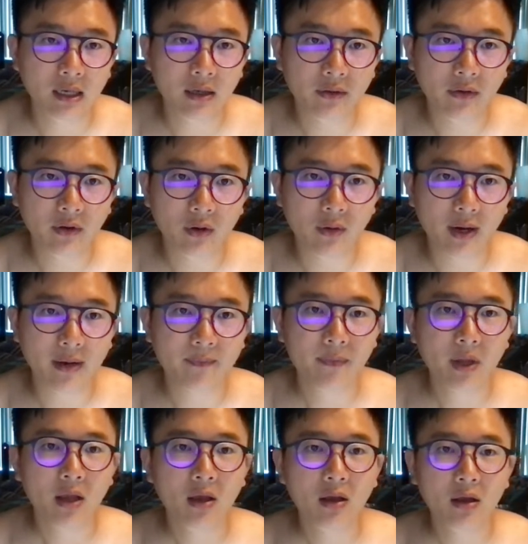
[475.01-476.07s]
array.
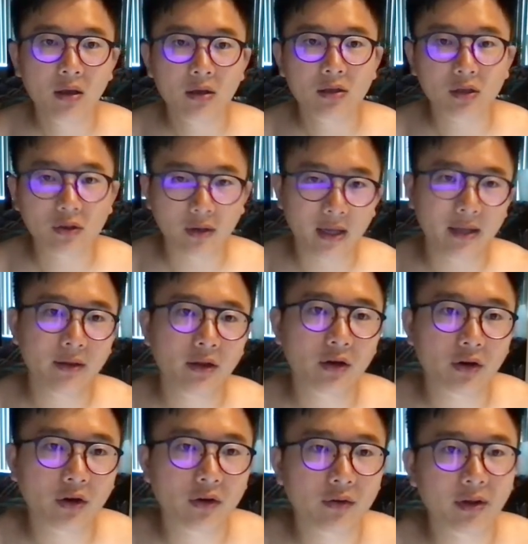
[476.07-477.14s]
So, and there you
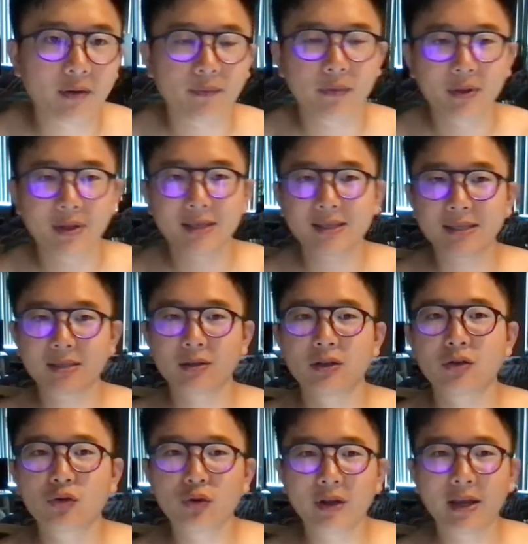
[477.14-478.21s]
go, done. This is, you
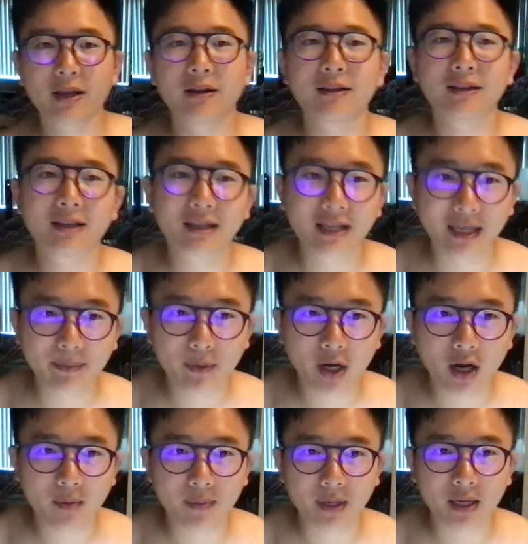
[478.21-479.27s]
create a deep
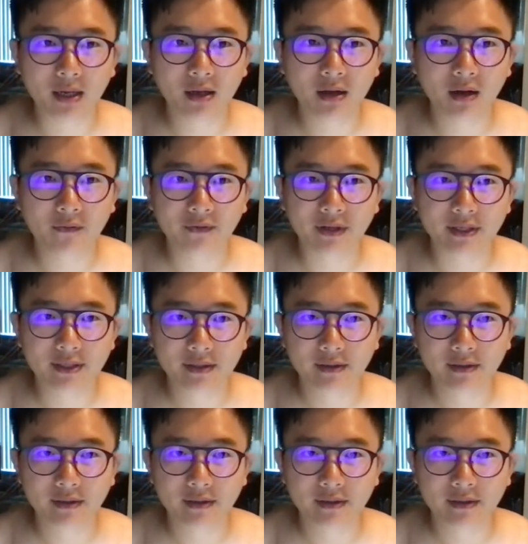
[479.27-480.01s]
copy of this,